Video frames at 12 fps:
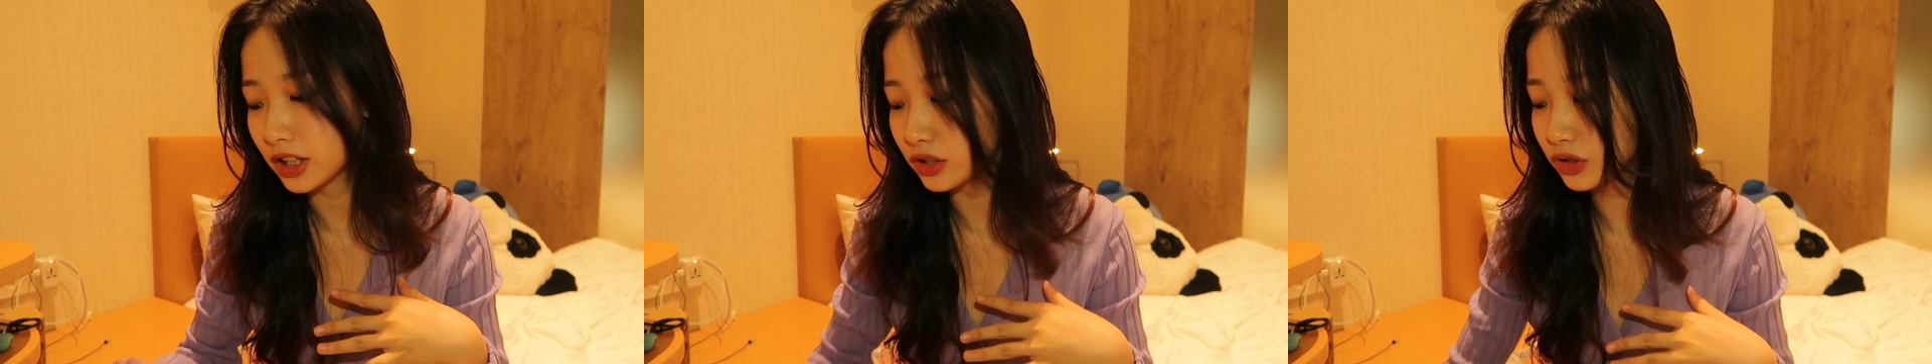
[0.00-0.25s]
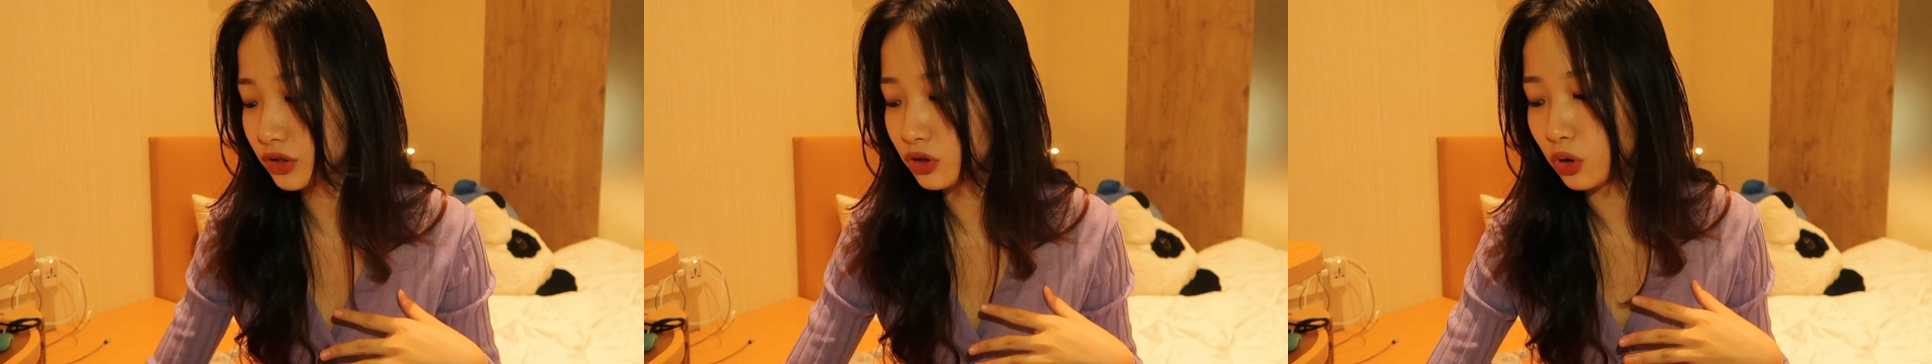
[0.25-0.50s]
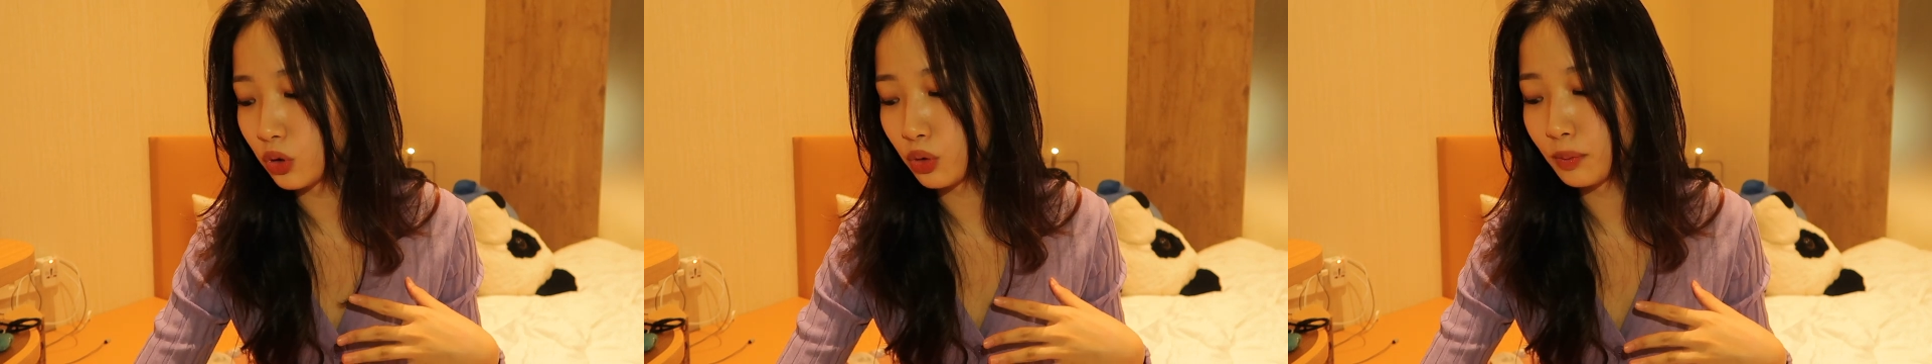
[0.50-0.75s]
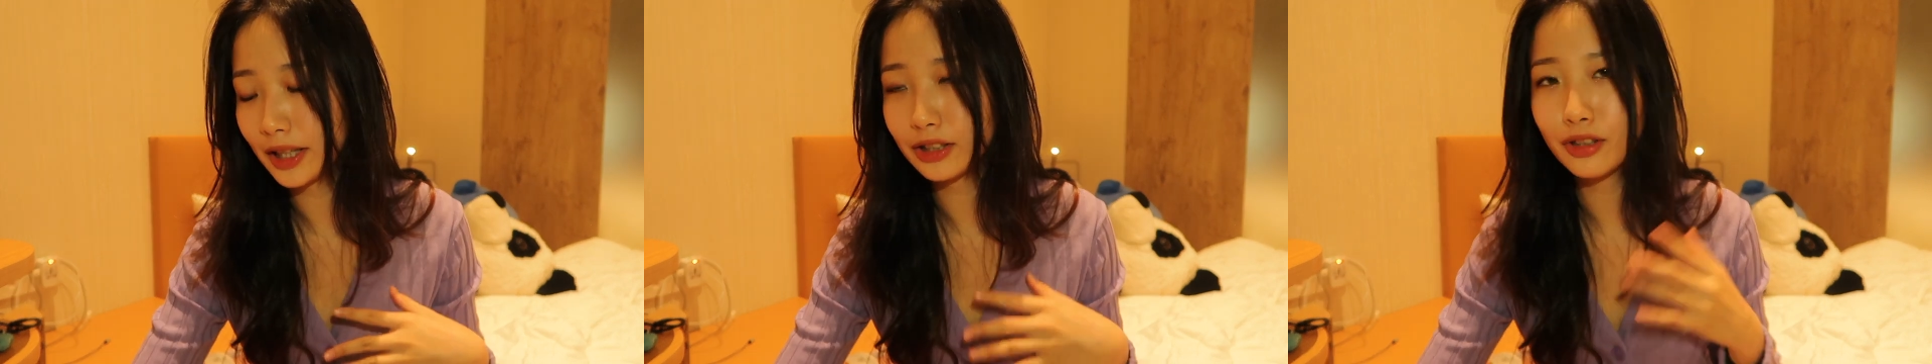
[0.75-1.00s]

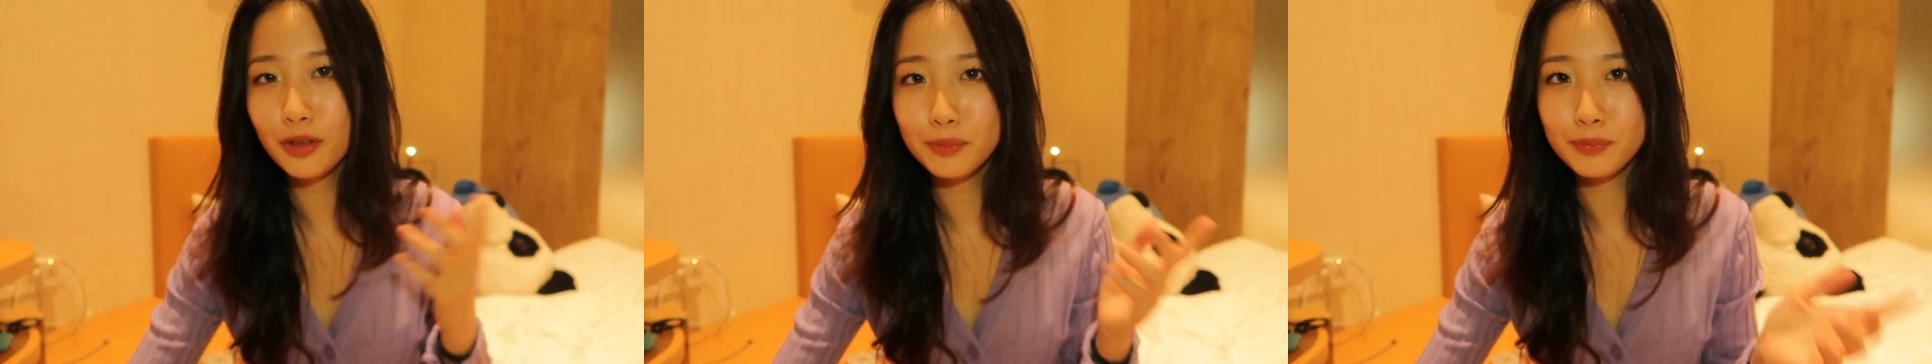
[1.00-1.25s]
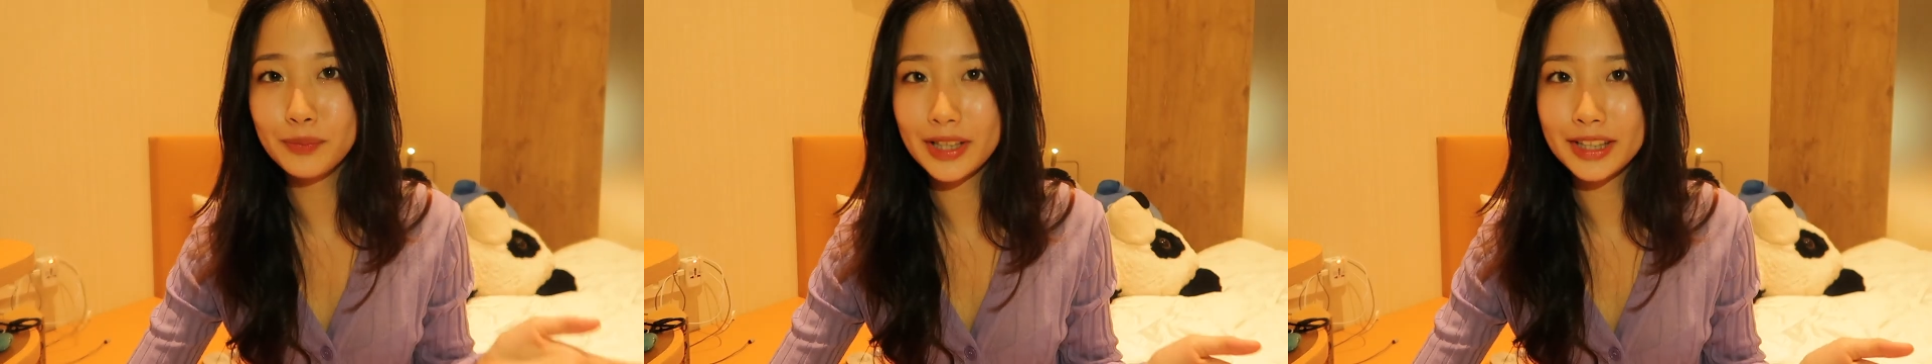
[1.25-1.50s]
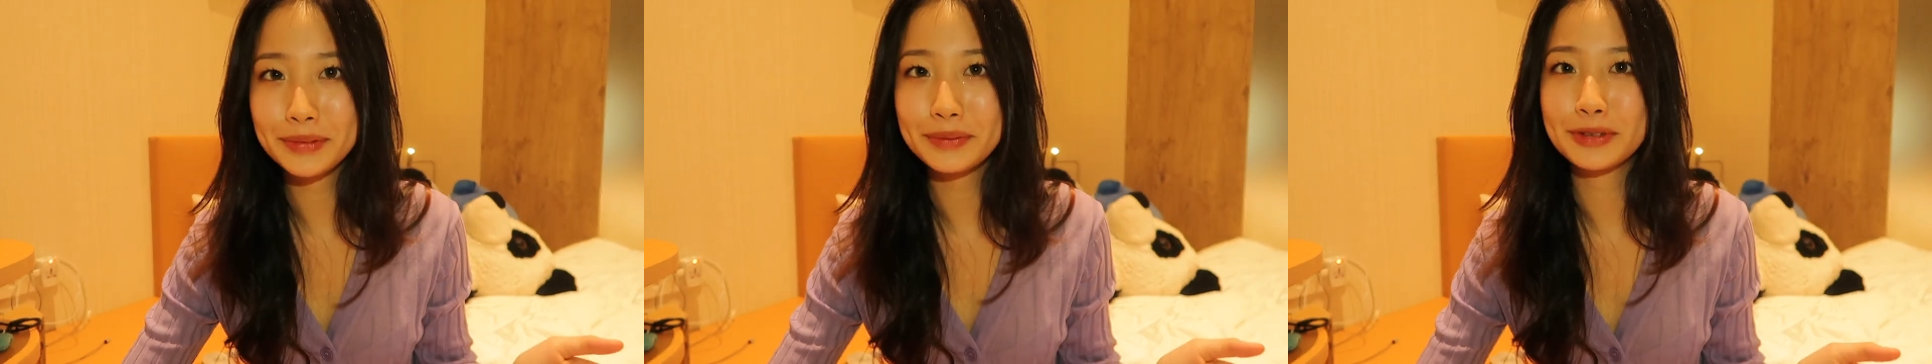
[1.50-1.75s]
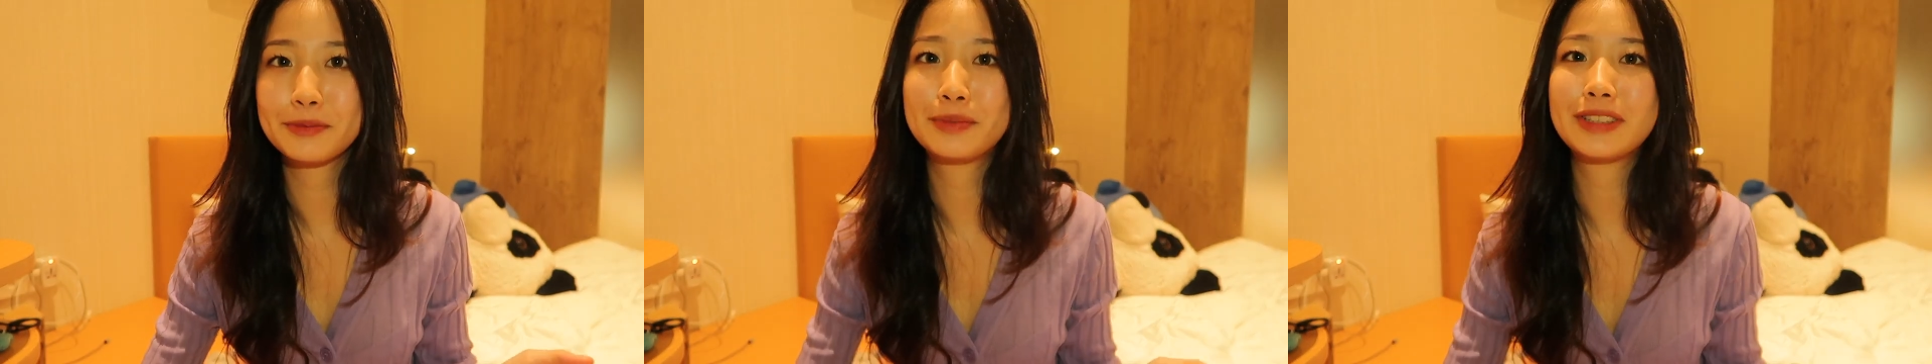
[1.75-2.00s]
So my top pick
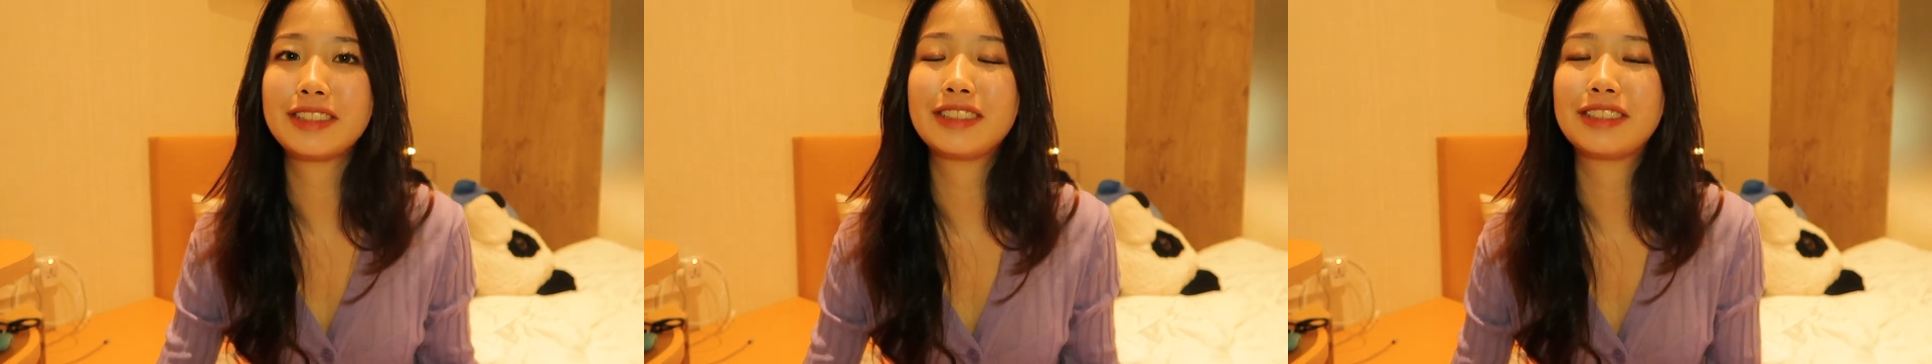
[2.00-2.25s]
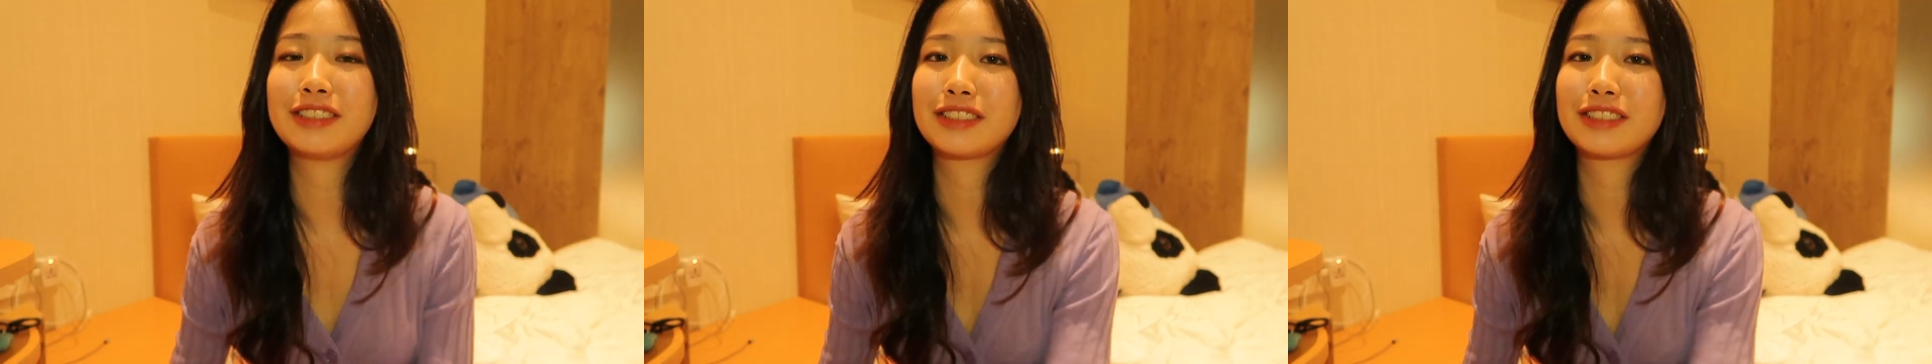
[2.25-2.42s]
would be